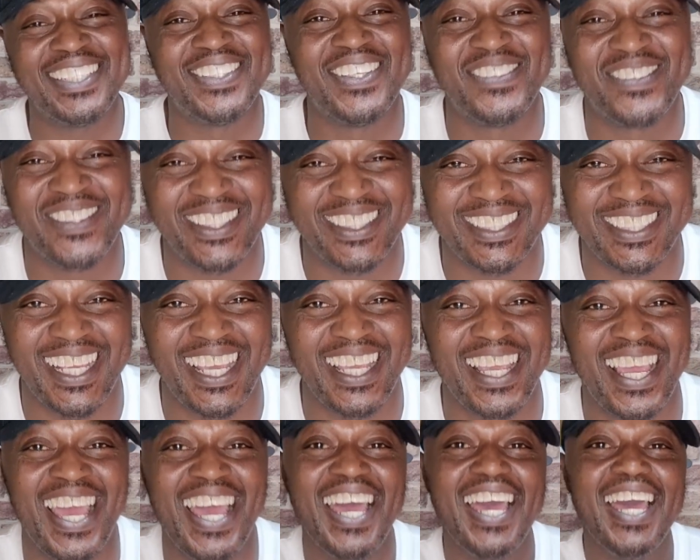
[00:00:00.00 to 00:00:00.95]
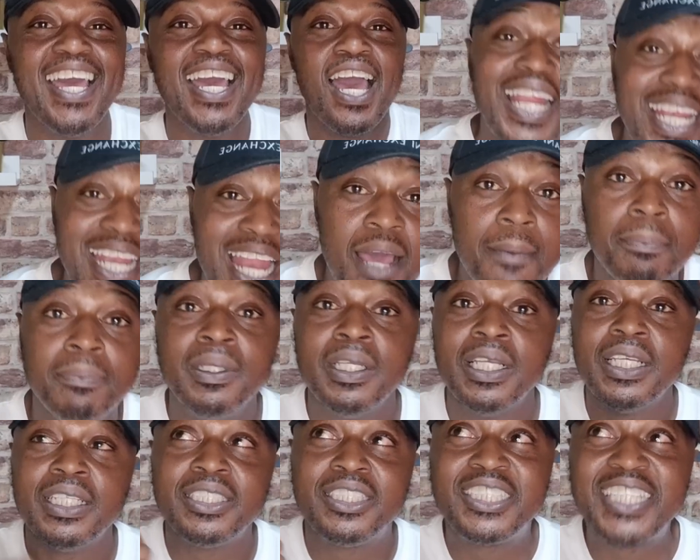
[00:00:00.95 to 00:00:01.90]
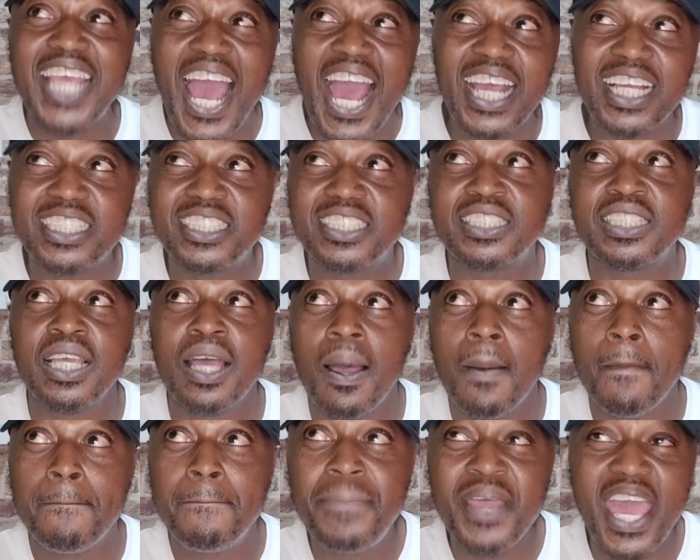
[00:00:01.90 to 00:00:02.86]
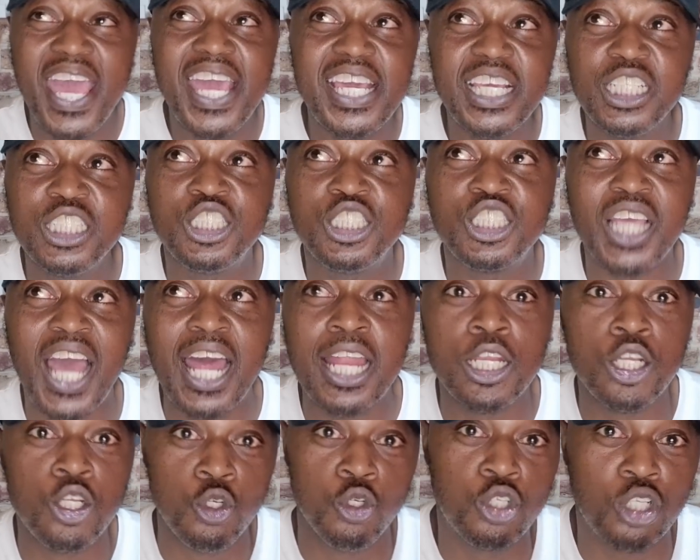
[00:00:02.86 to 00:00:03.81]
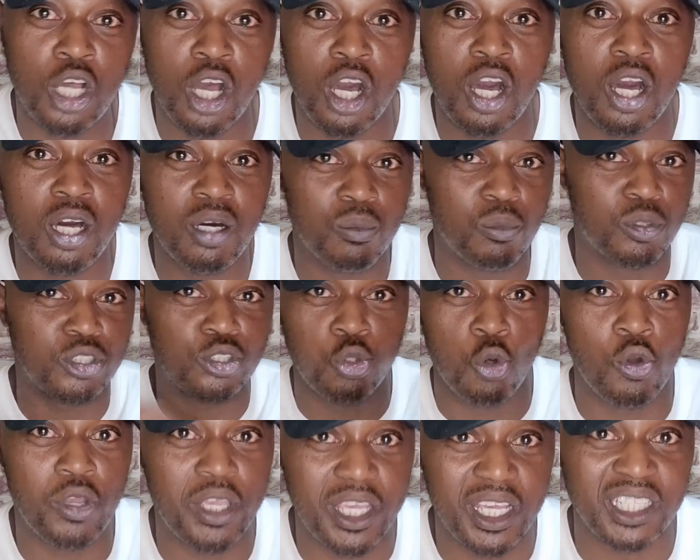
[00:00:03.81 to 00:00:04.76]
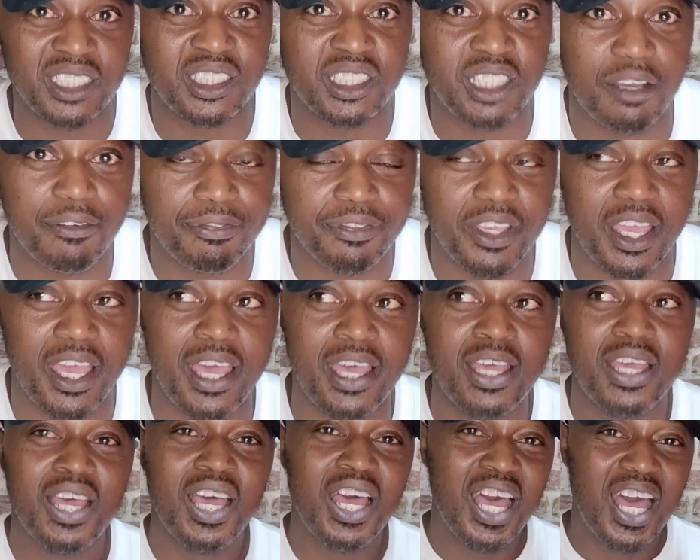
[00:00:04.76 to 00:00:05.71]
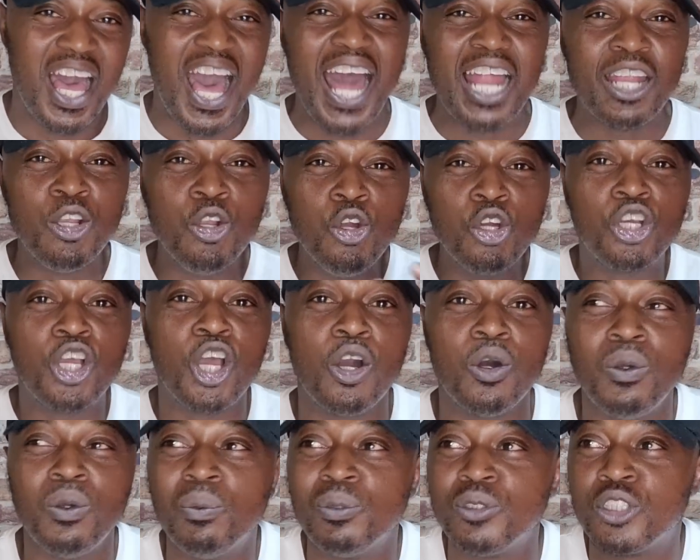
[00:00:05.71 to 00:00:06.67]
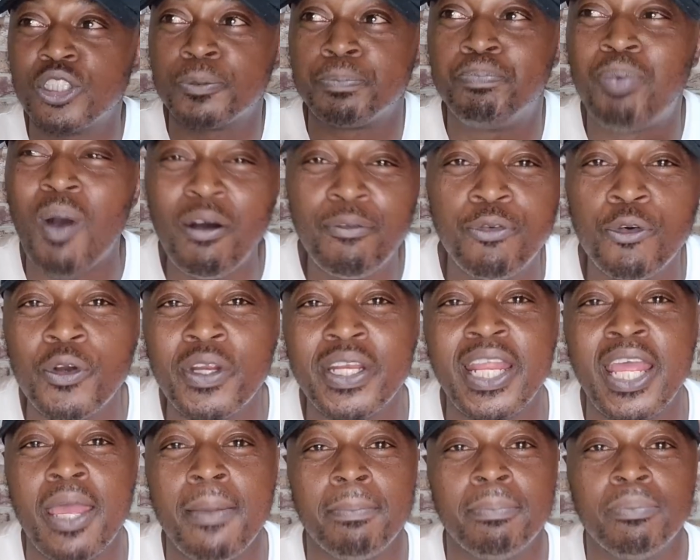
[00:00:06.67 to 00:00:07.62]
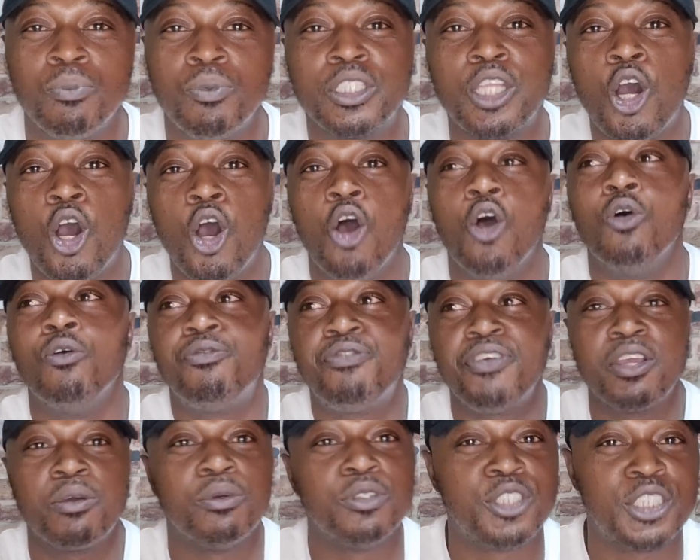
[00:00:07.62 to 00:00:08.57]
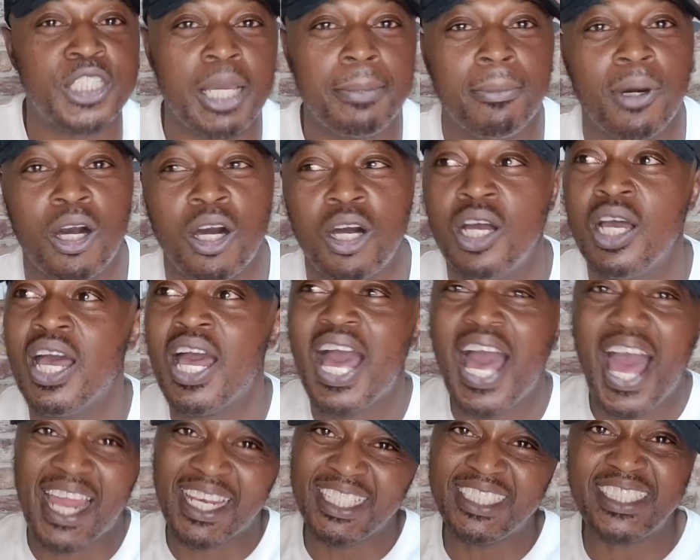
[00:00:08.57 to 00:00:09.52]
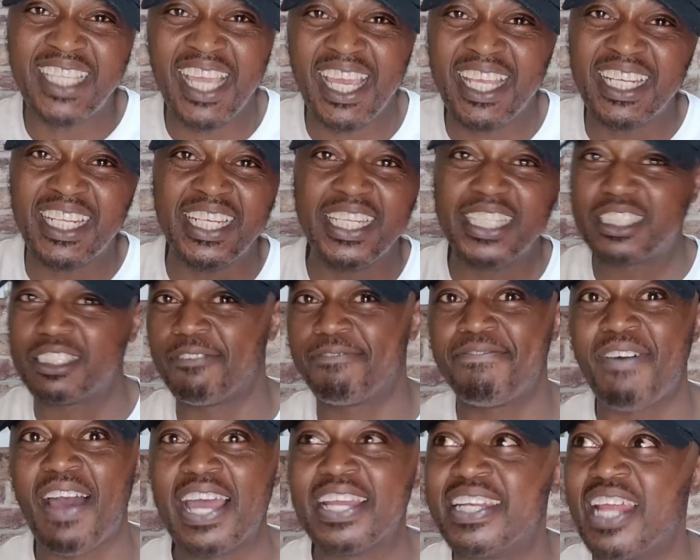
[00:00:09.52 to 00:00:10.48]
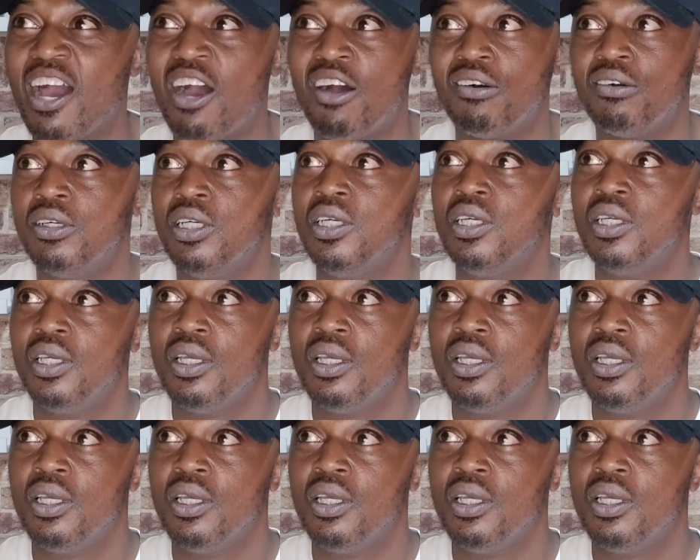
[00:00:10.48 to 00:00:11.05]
and then um, Jacques Paige and Luca was talking and stuff, yeah? And Luca, it was just bothering him with the whole thing with Gemma. And he's saying he needs to find out,